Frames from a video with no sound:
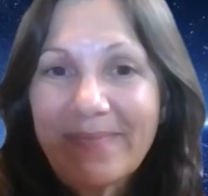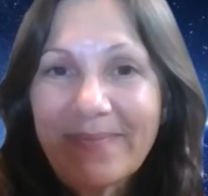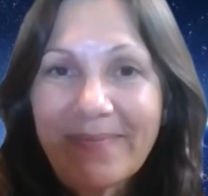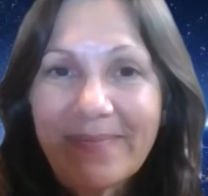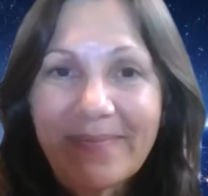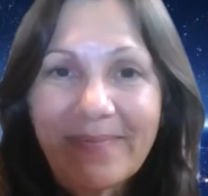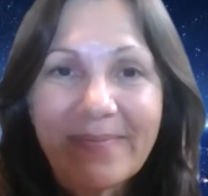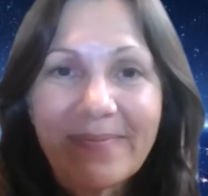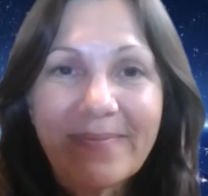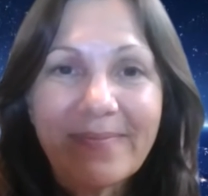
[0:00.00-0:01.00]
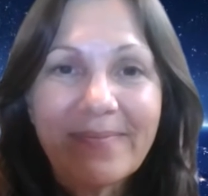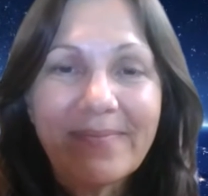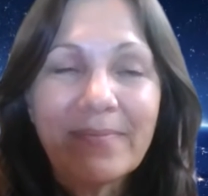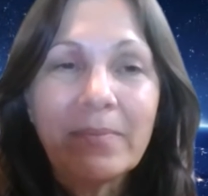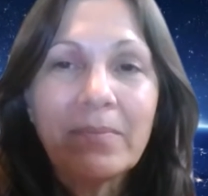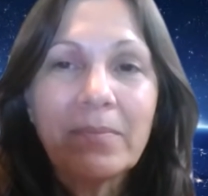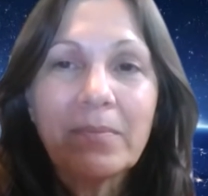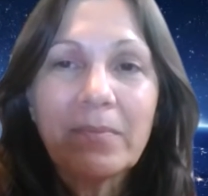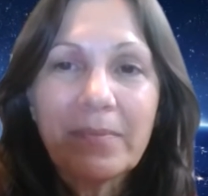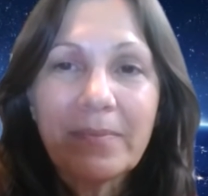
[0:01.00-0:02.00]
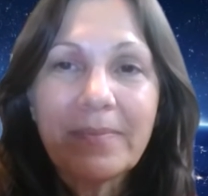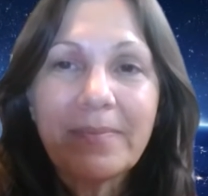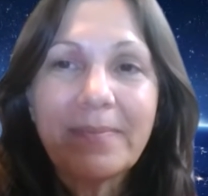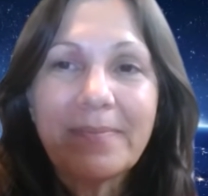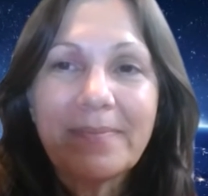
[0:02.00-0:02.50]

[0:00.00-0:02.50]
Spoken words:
(no one is talking)